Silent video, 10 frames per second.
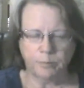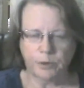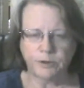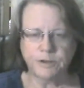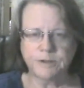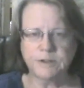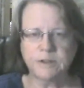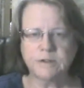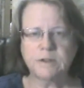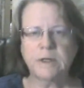
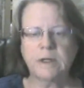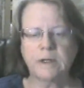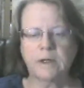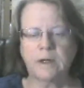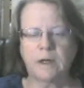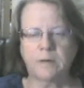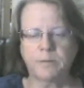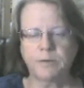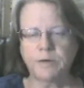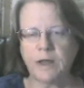purchases
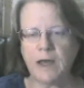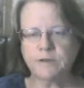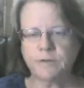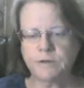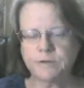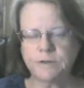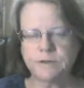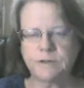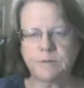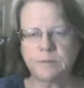through the cash flow
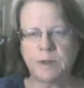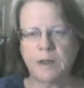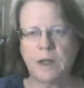system,